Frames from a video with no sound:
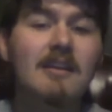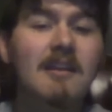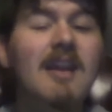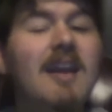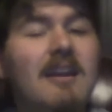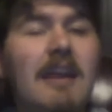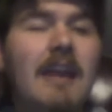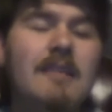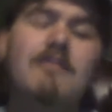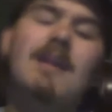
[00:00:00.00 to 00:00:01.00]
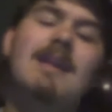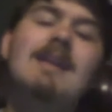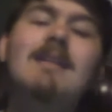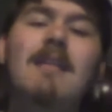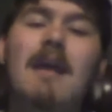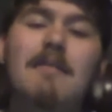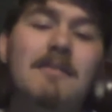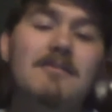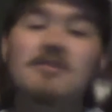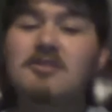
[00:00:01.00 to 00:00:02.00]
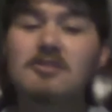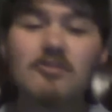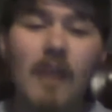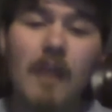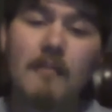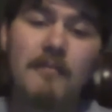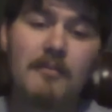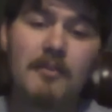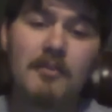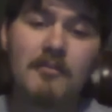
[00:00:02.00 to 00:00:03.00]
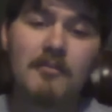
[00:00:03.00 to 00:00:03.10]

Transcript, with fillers: You ain't even got to hit the like button. Just subscribe if you're new.